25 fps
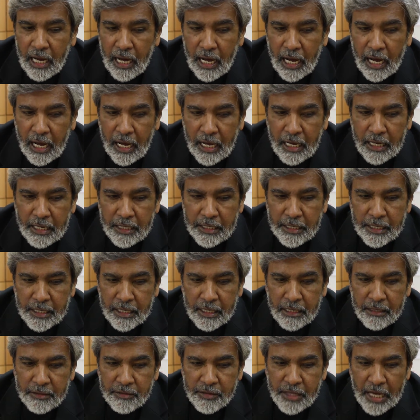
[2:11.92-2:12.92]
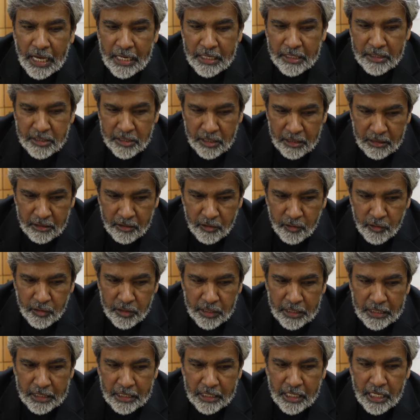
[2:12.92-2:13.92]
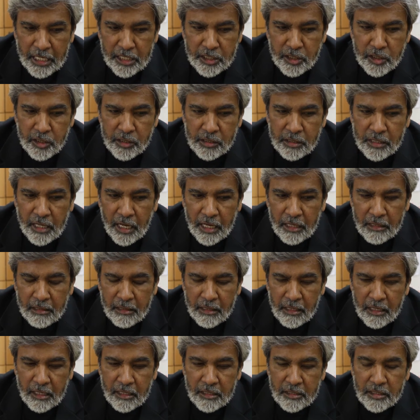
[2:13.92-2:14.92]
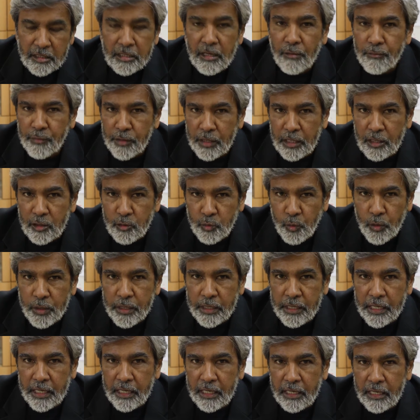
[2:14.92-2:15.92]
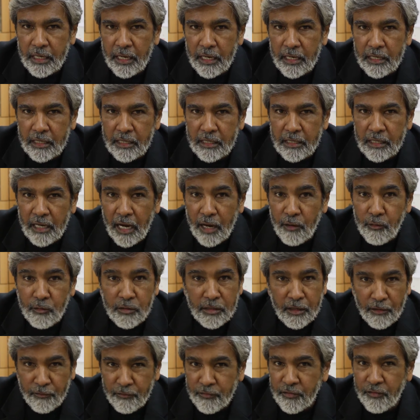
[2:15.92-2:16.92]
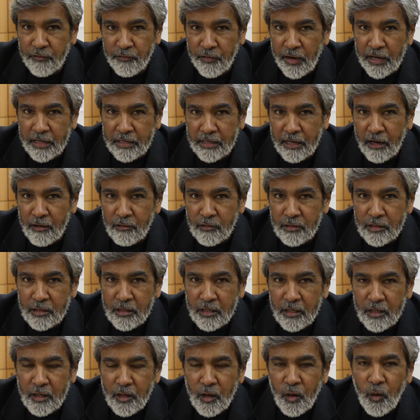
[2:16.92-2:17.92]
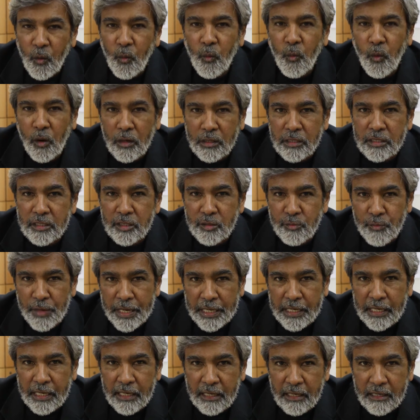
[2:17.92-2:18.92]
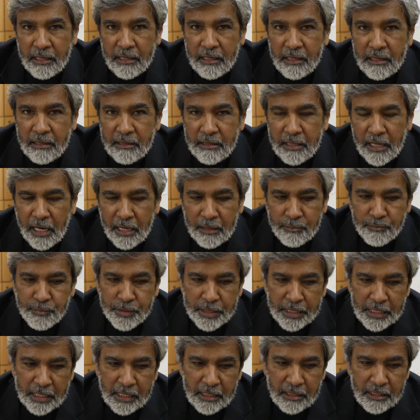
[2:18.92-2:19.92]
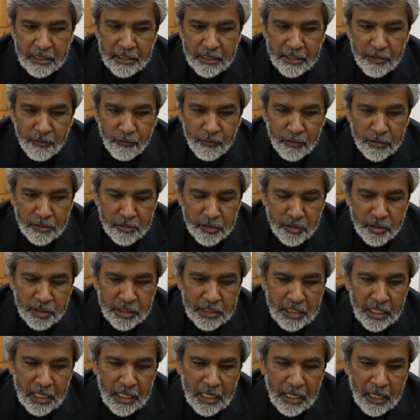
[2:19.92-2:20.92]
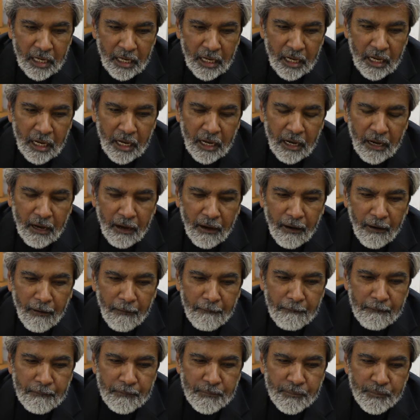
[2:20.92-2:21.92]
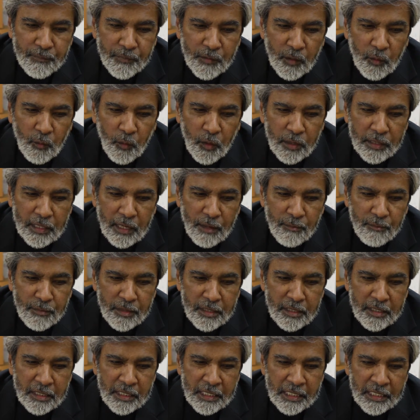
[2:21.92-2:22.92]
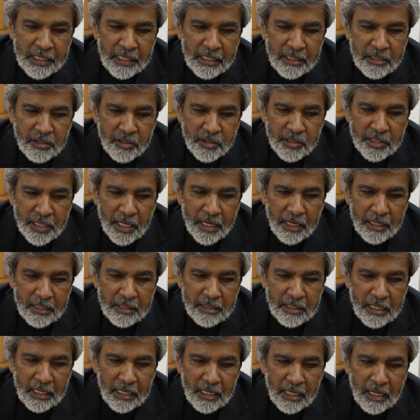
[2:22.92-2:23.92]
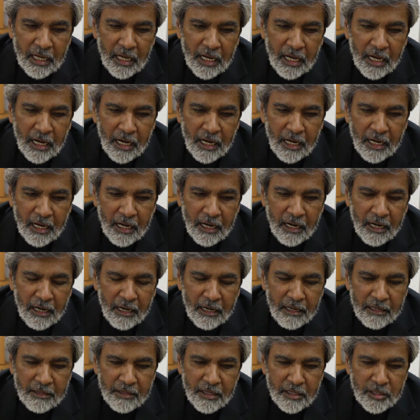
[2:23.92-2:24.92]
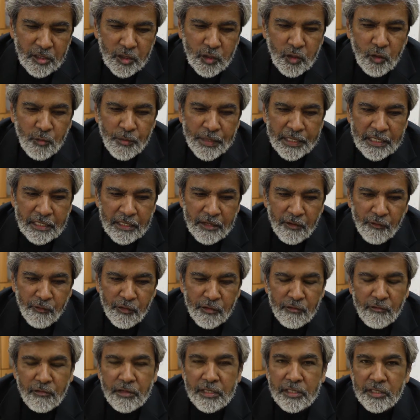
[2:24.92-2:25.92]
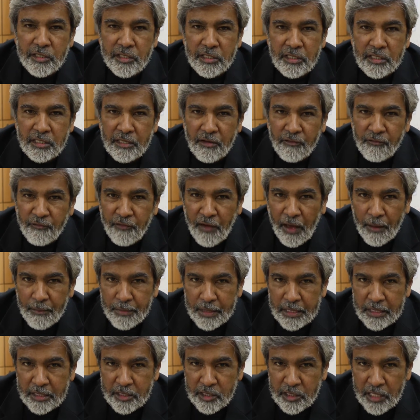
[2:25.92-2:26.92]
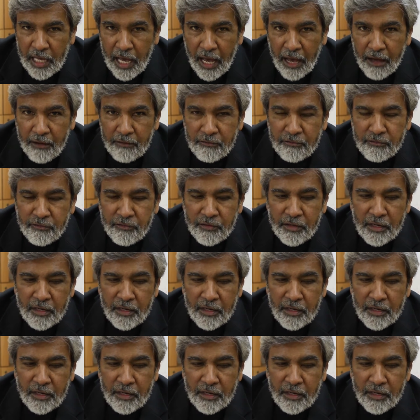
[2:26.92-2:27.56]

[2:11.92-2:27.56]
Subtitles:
And that is a good indication that something is working, and I would love to find out what is making that particular difference. What I'm learning is that there's so many different reasons that families have